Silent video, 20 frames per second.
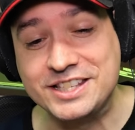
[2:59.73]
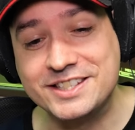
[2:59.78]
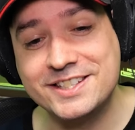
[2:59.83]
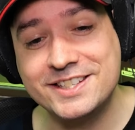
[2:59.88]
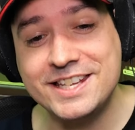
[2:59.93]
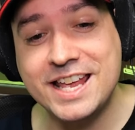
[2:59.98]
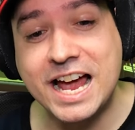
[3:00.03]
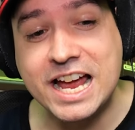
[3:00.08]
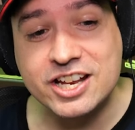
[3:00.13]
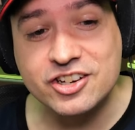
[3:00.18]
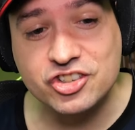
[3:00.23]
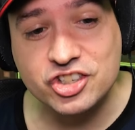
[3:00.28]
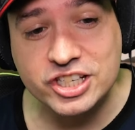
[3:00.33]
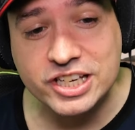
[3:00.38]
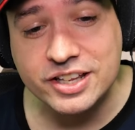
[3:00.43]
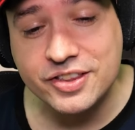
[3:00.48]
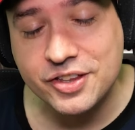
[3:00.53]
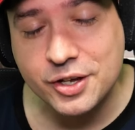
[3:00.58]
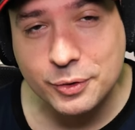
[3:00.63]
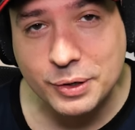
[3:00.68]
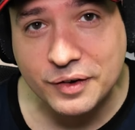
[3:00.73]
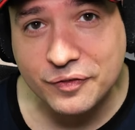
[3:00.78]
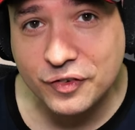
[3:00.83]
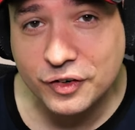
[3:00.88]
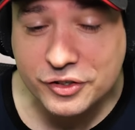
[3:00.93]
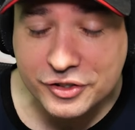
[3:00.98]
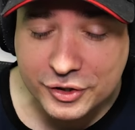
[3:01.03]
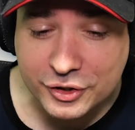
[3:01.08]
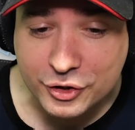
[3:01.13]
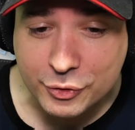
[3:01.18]
CIG in their
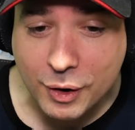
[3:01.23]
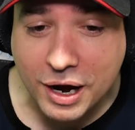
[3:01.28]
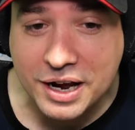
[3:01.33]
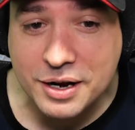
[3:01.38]
efforts to try